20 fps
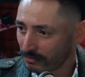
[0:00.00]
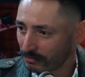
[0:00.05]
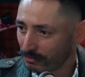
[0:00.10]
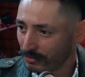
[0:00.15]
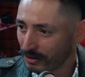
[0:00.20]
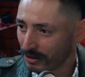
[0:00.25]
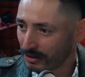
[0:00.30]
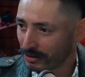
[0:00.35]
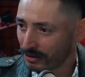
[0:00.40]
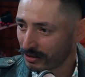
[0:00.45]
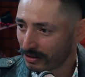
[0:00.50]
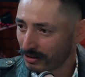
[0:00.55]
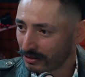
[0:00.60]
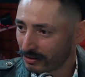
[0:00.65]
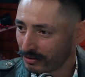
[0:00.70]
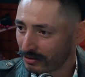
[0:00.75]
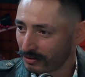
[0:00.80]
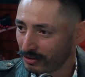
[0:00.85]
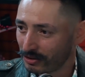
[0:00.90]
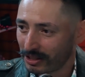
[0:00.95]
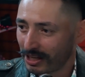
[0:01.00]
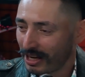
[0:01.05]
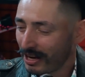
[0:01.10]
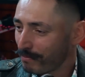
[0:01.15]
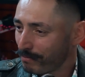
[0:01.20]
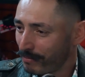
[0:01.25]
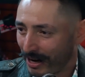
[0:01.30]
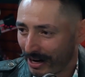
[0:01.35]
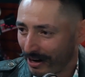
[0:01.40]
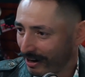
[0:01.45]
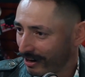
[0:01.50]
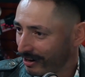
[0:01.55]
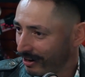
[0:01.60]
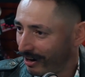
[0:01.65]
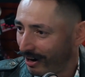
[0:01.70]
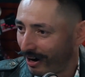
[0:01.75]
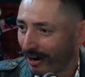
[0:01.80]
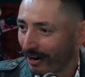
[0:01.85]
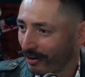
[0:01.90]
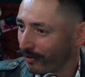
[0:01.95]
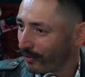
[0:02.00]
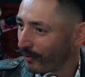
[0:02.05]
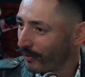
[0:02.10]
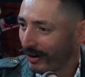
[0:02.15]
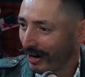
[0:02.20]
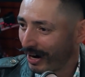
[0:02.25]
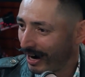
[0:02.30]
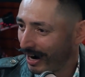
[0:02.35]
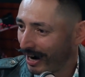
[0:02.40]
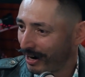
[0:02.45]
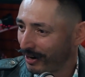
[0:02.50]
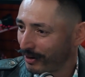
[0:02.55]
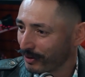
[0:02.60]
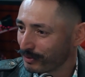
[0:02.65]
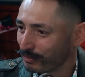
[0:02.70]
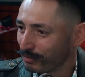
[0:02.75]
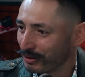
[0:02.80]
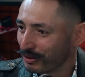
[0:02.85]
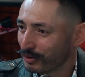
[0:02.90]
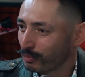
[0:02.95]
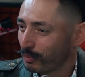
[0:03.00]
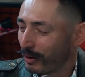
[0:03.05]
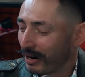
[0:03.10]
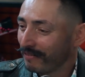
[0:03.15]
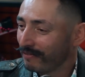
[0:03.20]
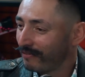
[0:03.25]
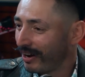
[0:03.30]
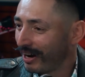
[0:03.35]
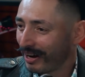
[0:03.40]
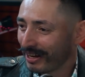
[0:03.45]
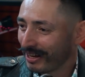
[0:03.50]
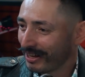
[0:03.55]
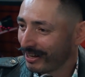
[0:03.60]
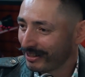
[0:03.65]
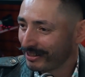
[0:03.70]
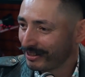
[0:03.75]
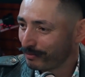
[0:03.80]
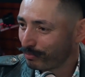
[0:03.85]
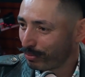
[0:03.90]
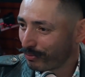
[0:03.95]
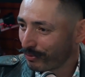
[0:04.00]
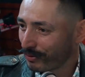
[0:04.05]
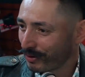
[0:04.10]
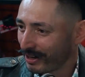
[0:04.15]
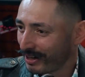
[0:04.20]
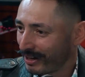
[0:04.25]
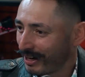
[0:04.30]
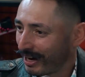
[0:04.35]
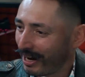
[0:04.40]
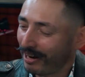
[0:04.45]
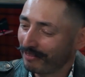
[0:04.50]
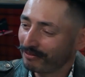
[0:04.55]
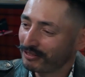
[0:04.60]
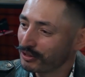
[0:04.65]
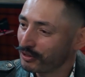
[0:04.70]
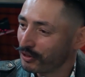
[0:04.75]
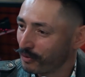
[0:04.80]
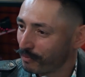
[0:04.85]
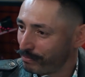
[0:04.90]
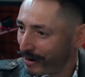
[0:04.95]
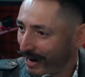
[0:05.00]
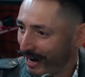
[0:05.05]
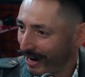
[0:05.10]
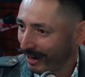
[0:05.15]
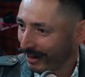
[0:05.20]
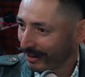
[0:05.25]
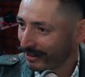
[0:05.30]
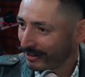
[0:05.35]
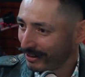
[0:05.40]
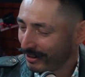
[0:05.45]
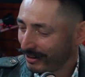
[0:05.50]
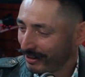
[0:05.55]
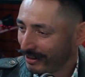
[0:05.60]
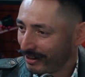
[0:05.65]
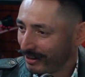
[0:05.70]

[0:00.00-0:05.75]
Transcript: because you can't buy a car or a house because what if I get deported and I have to go back?